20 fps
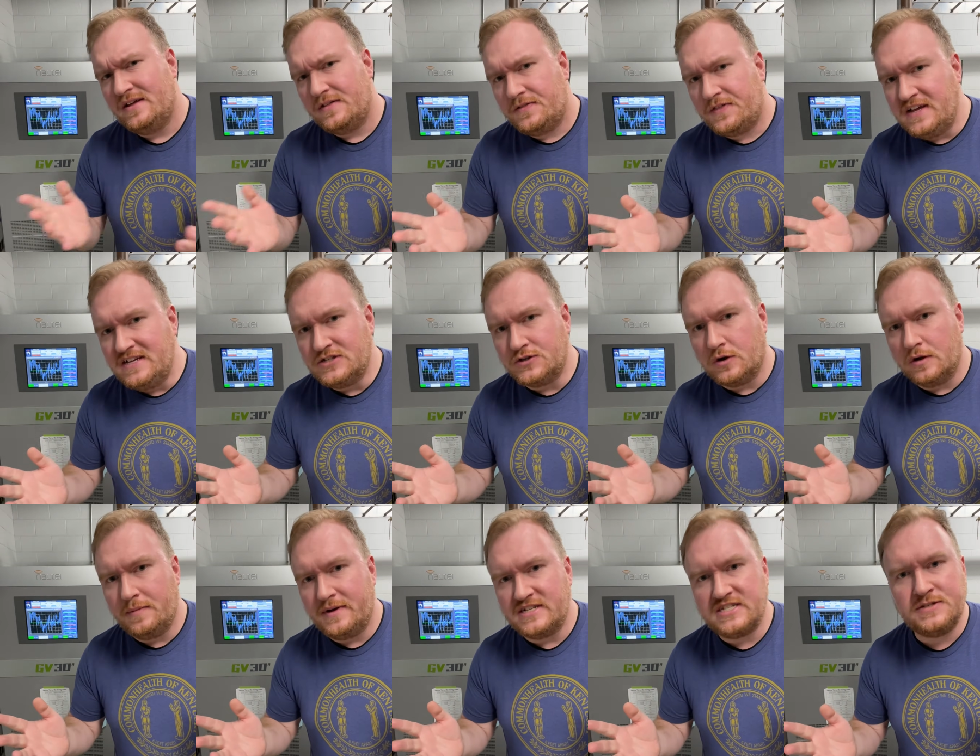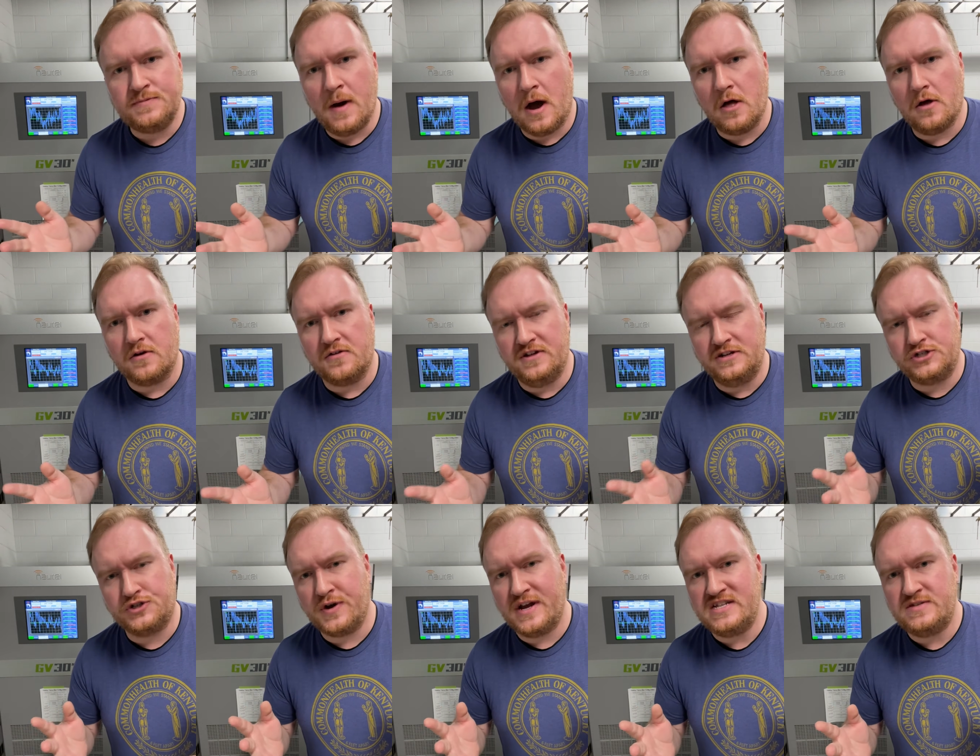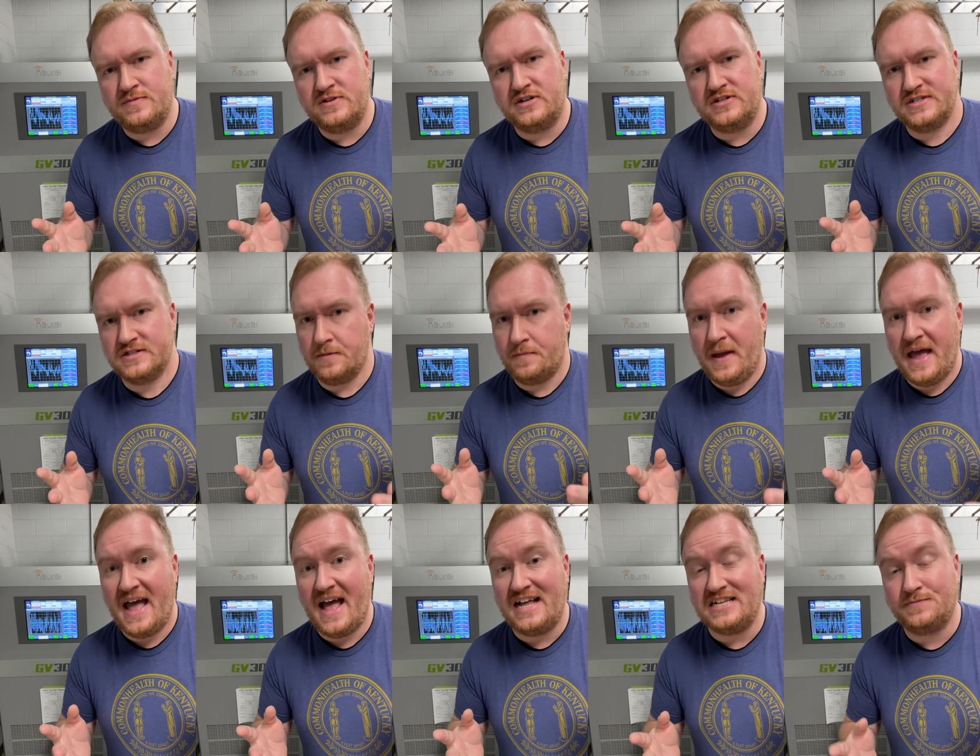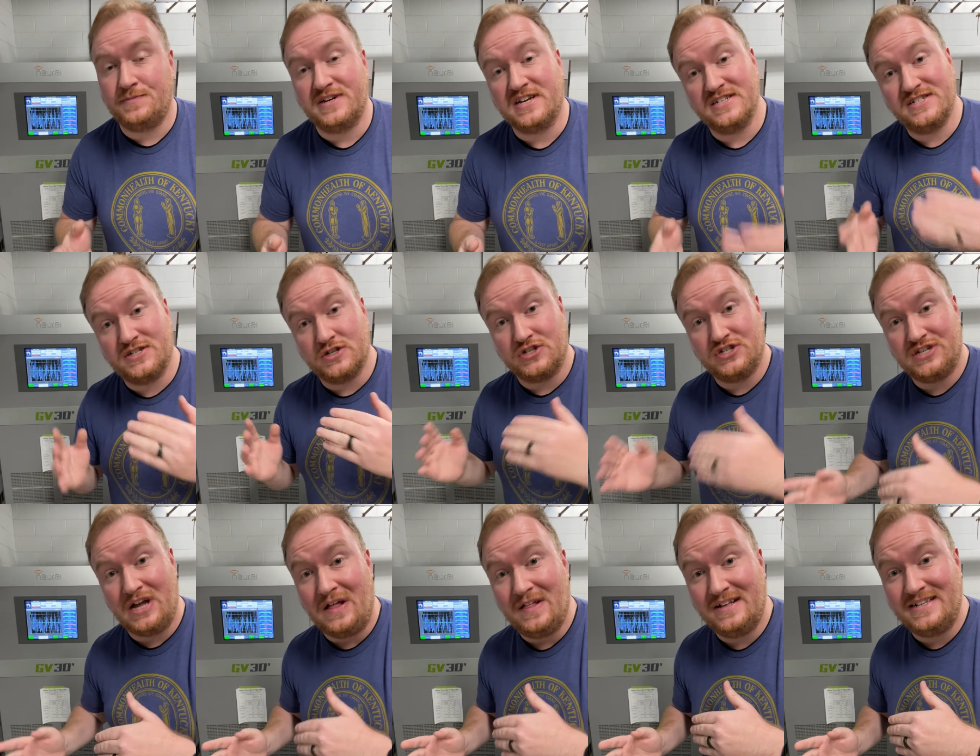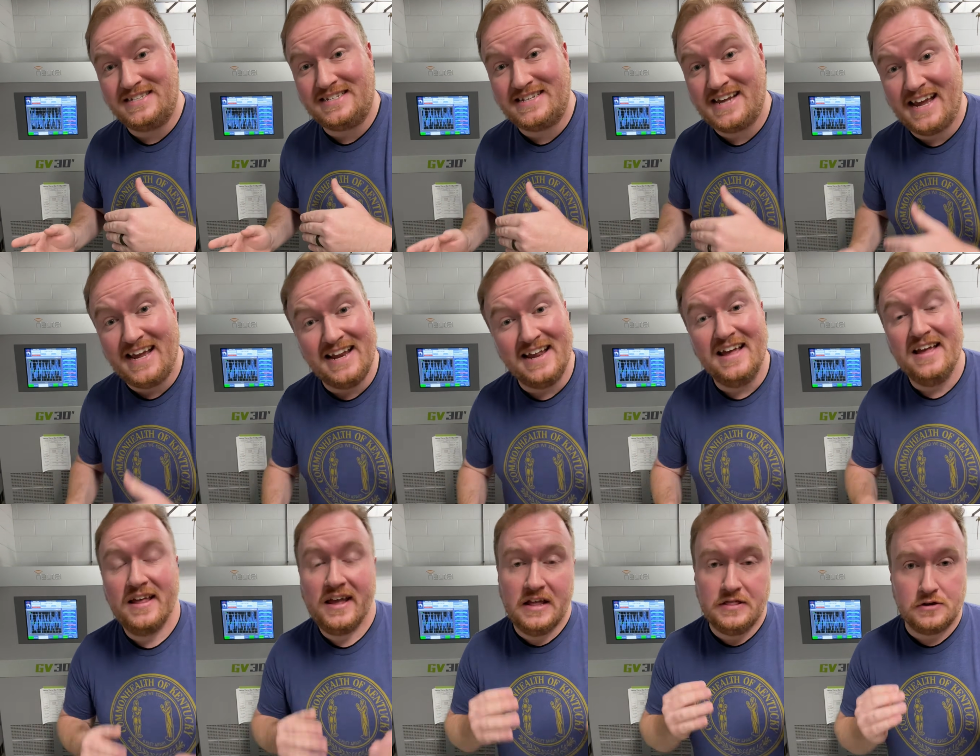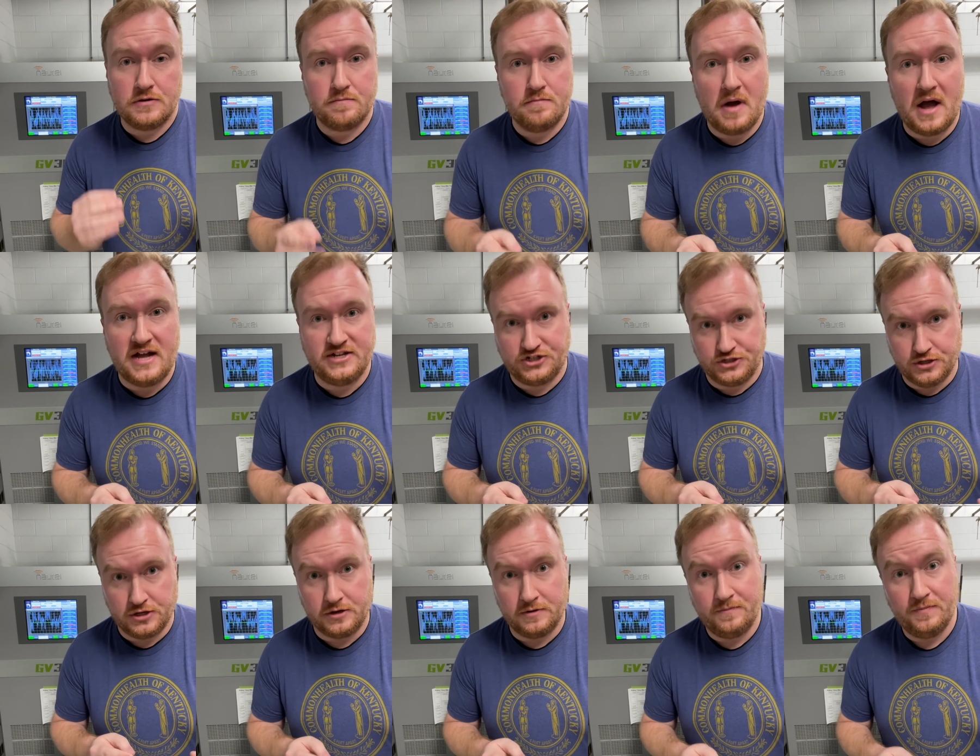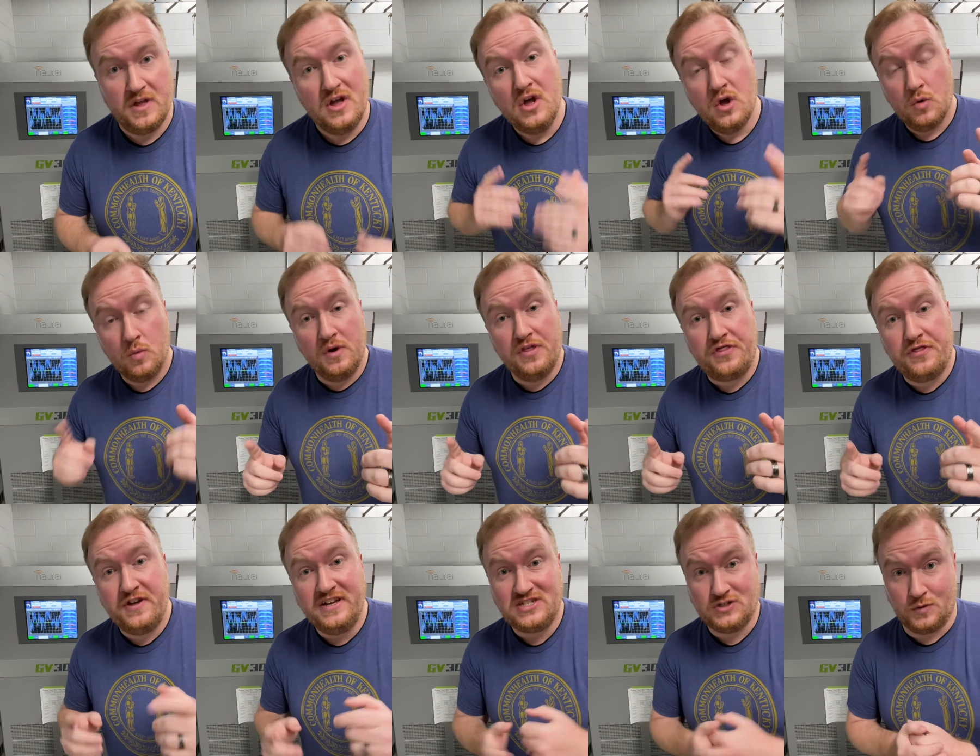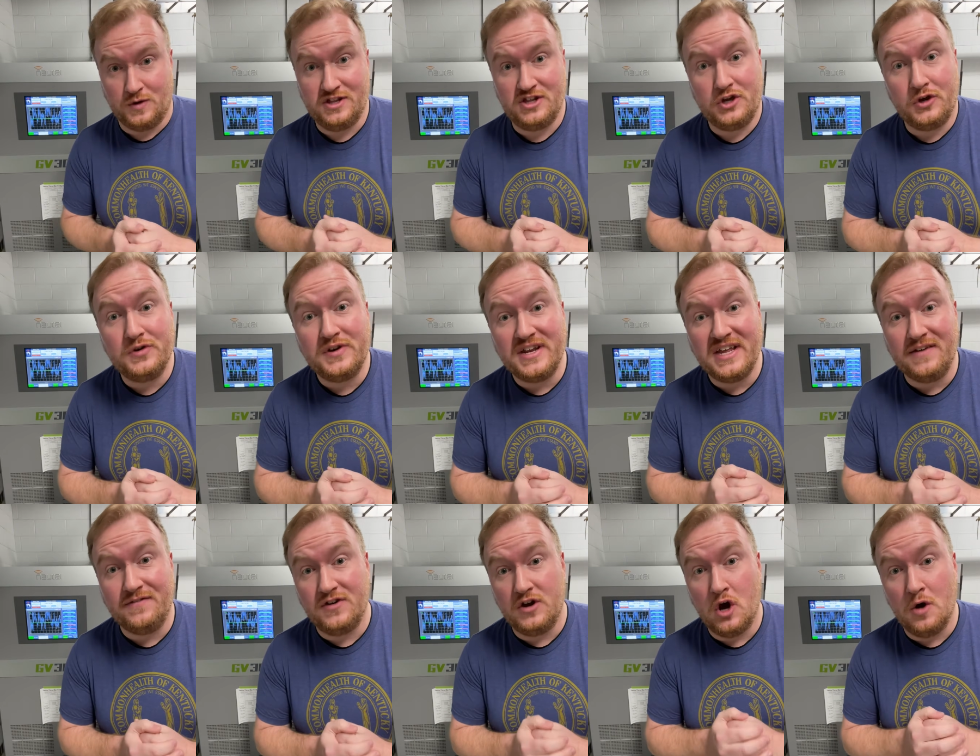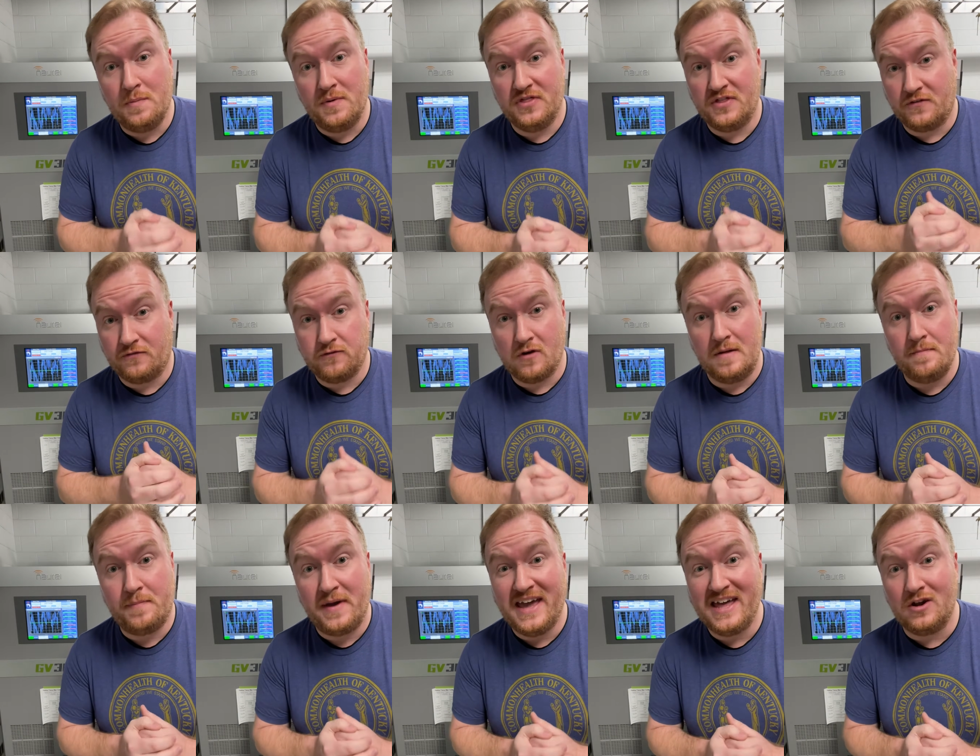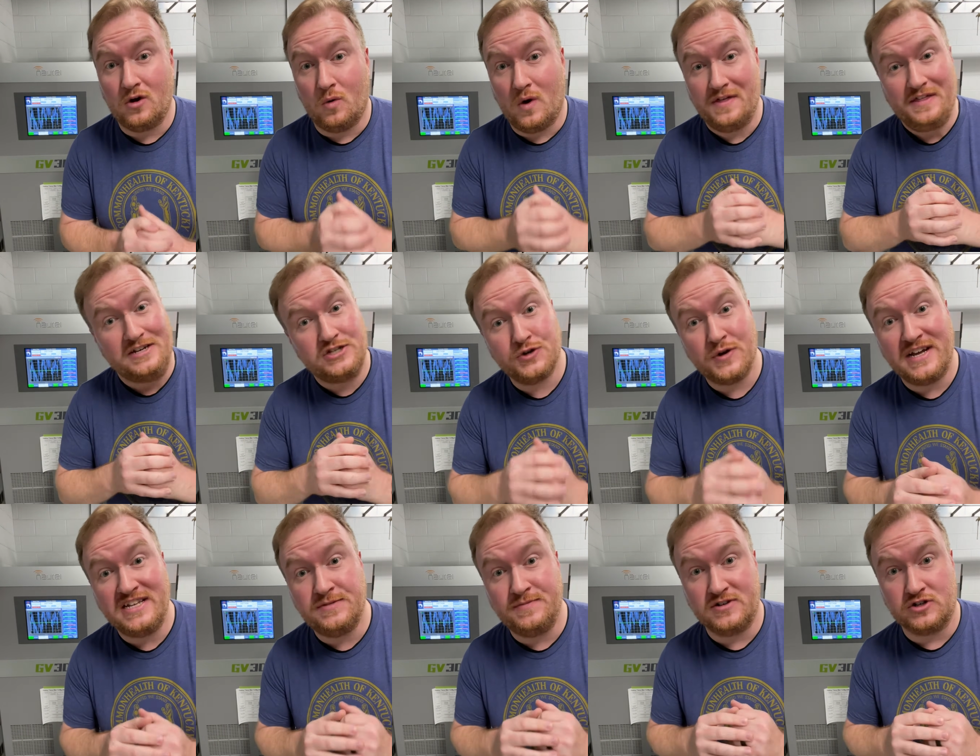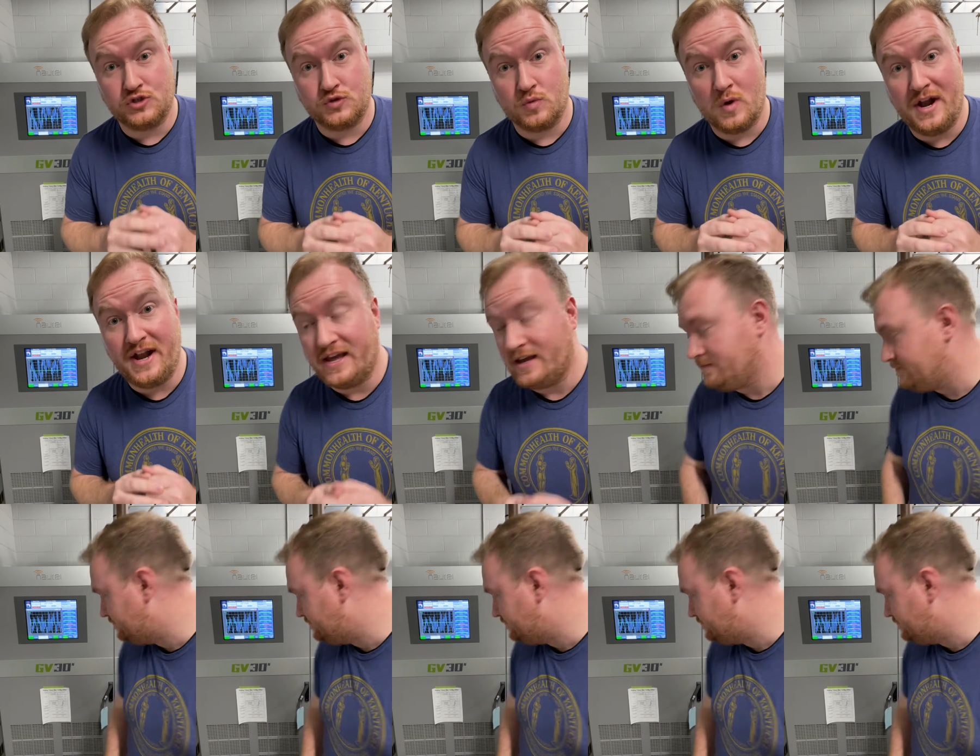These are a bit smaller than transmitters of the past because they're solid state and they're modular. With this one, you can even open the front panel while the transmitter's running.